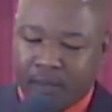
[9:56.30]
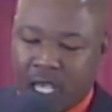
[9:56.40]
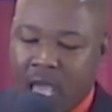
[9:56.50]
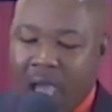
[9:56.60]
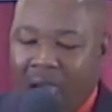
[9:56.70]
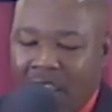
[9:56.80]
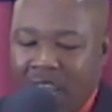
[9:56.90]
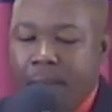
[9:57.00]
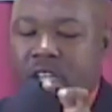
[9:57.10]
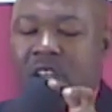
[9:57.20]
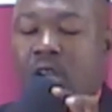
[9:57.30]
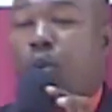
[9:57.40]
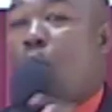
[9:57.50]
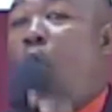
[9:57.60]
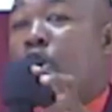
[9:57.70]
a limit that
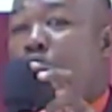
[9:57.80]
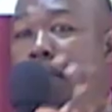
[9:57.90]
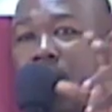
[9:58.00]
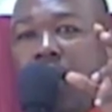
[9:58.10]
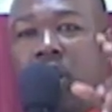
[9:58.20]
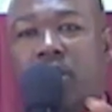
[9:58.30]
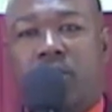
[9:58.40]
we won't go beyond.